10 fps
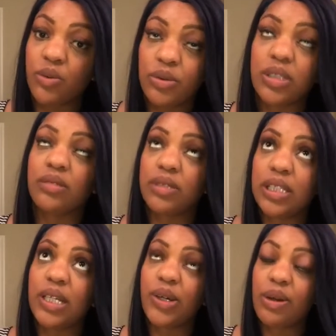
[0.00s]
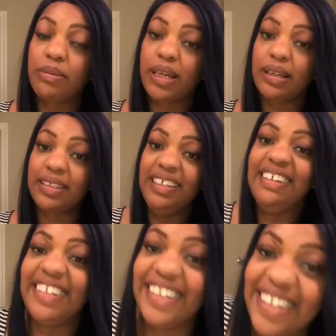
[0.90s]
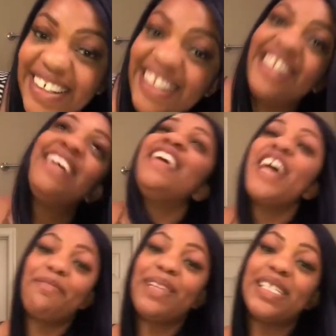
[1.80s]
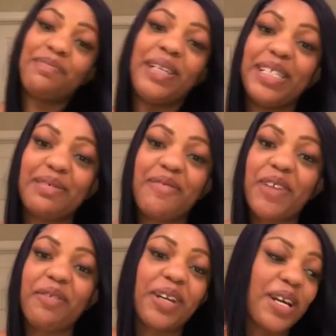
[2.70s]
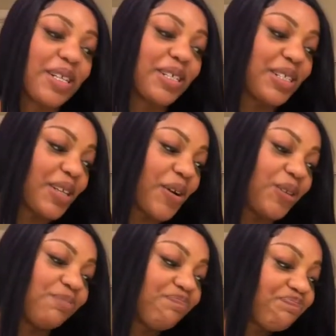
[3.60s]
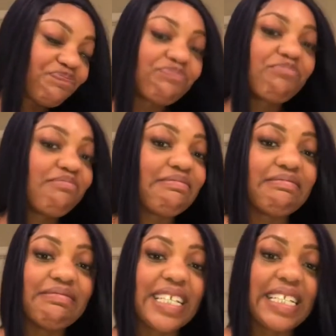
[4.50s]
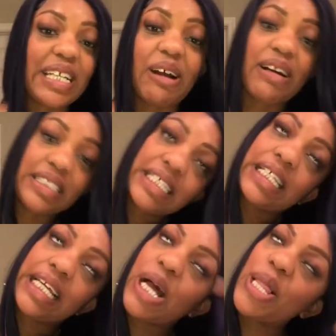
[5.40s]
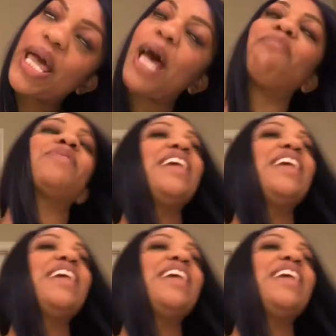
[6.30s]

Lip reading: will look really good on me. And plus, pink is my favorite color, so, you know, like all that.